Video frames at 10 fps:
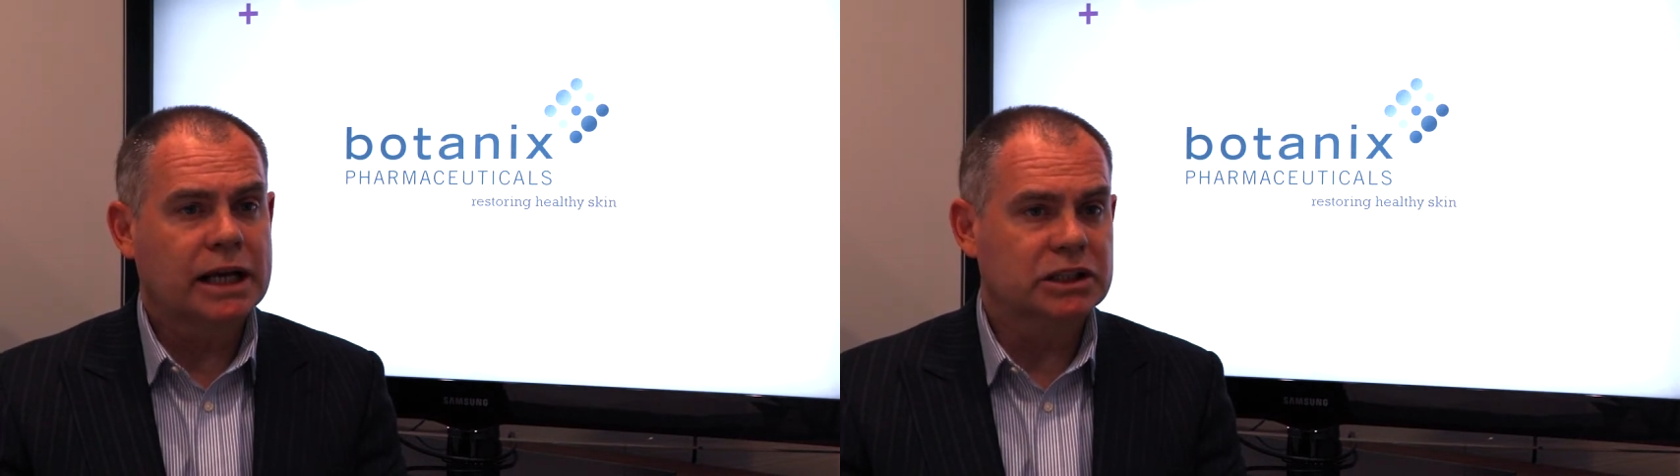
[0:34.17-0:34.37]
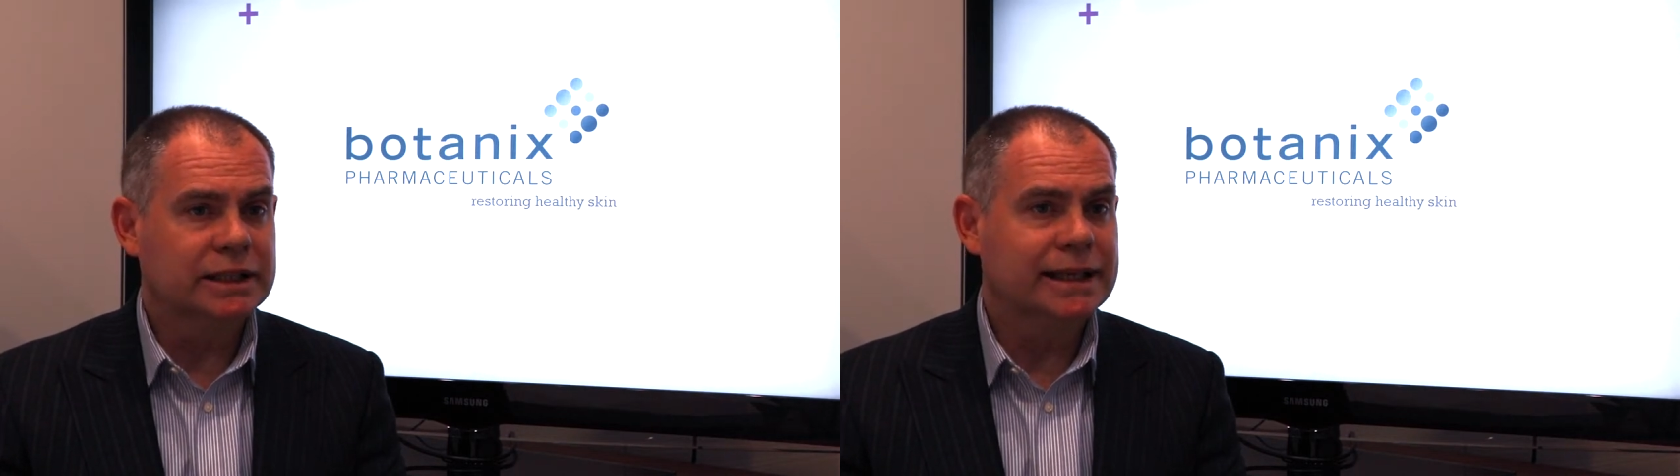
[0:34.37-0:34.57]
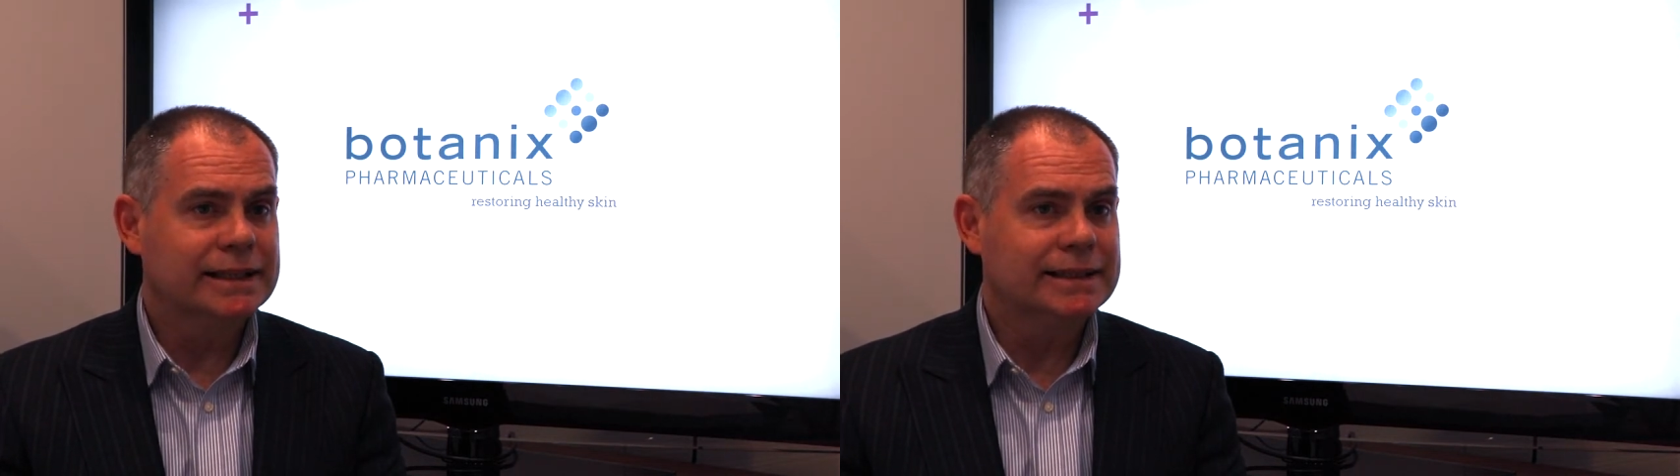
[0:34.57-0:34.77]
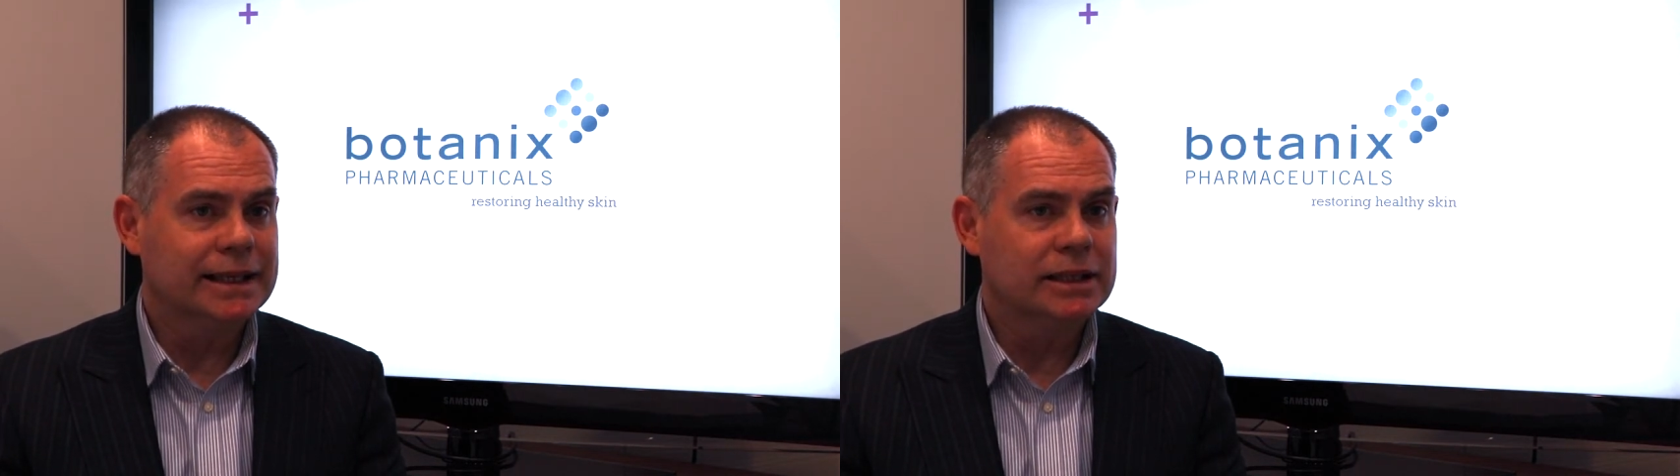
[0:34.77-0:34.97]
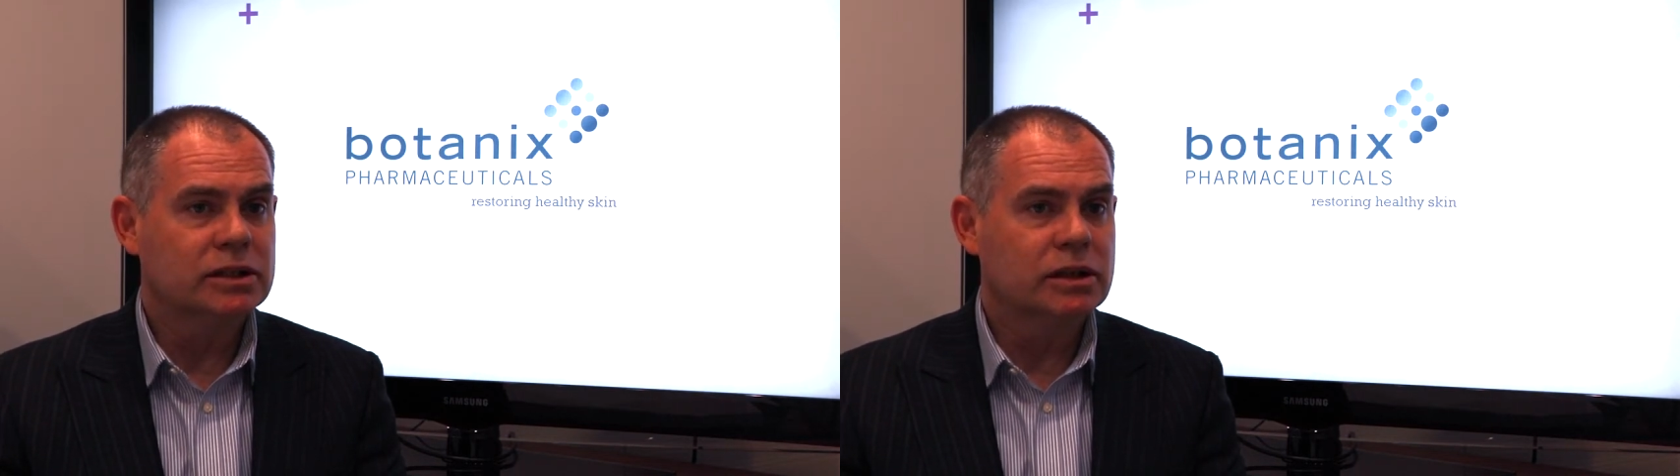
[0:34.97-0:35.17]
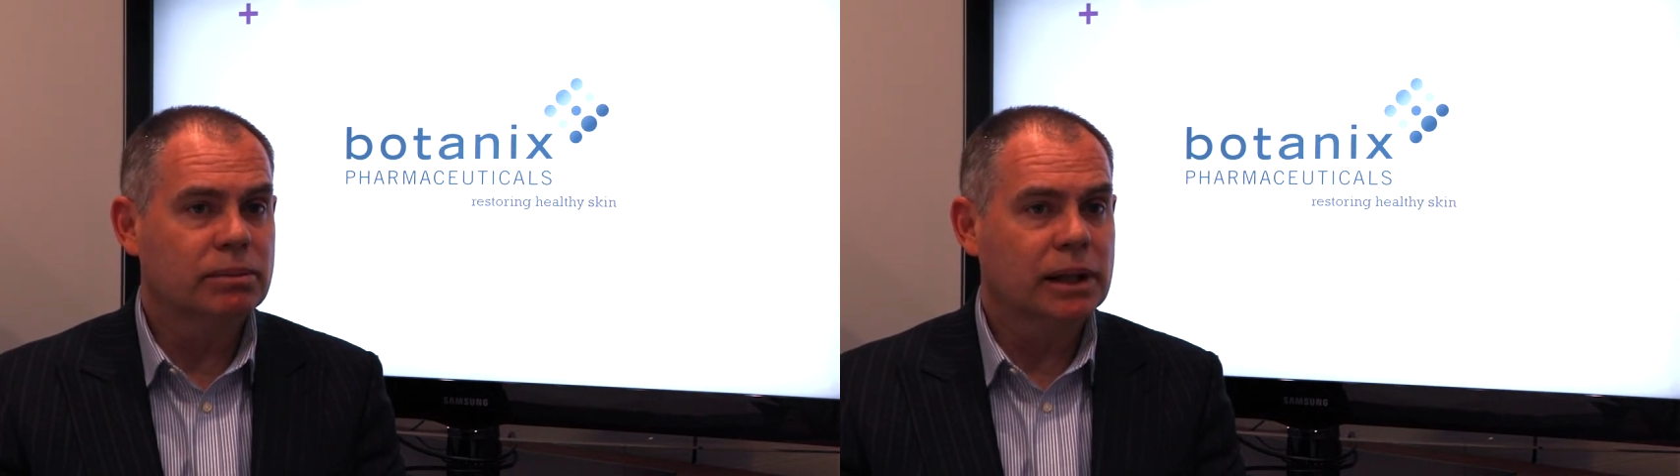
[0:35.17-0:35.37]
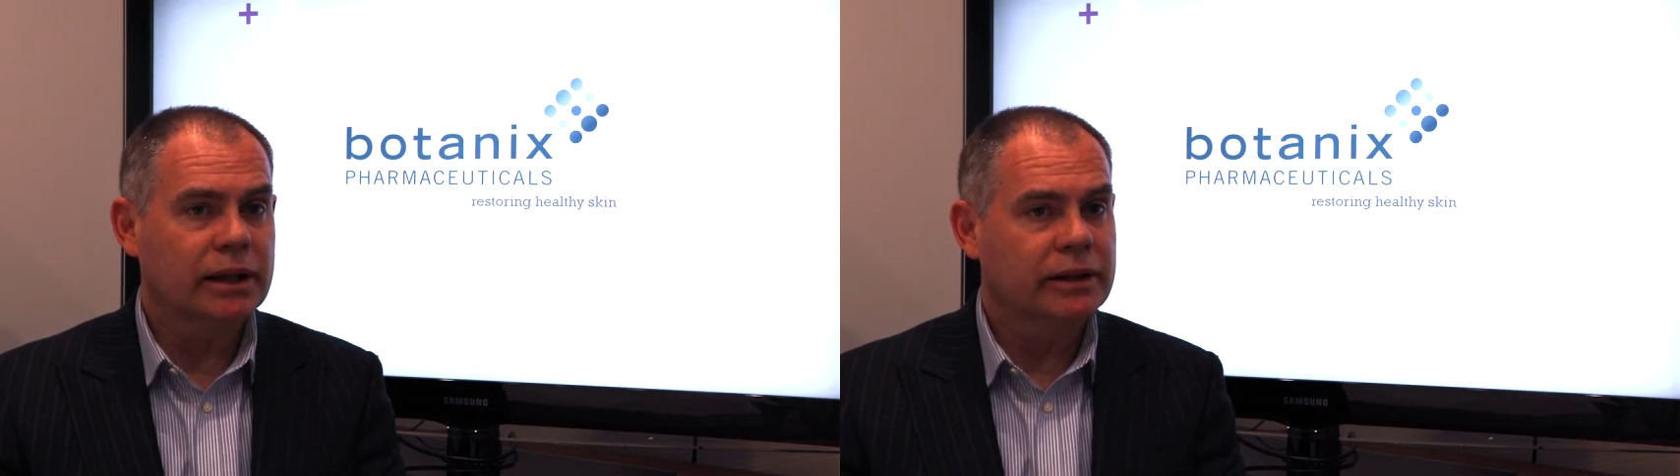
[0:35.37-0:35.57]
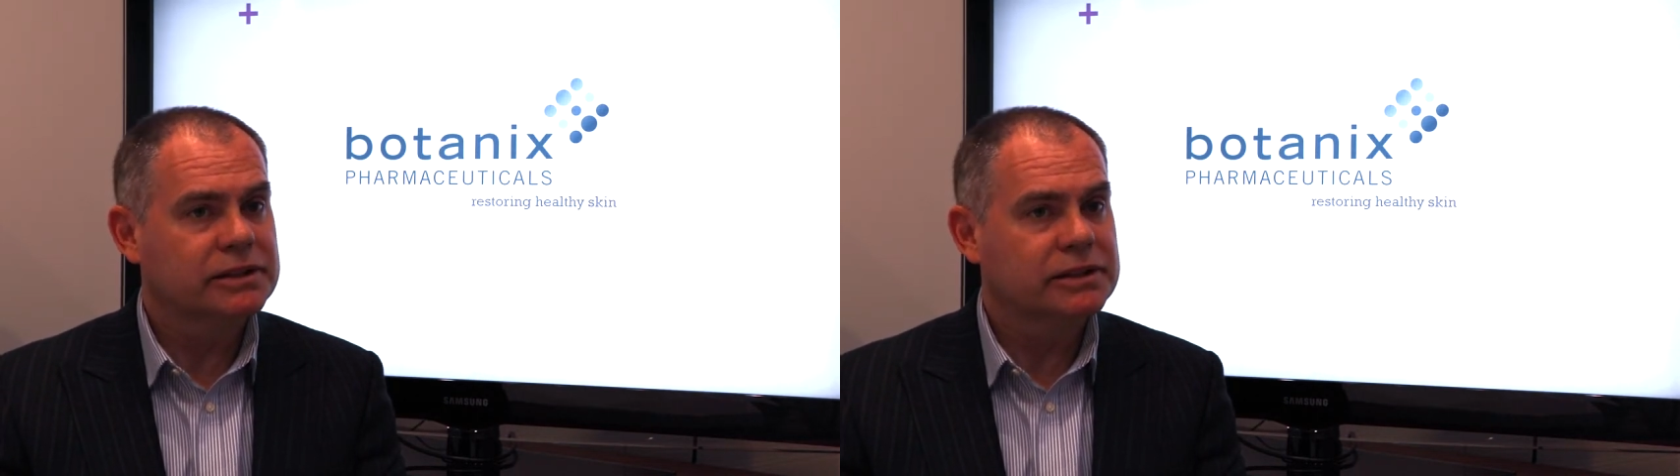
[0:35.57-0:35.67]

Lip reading: actually gets into the blood.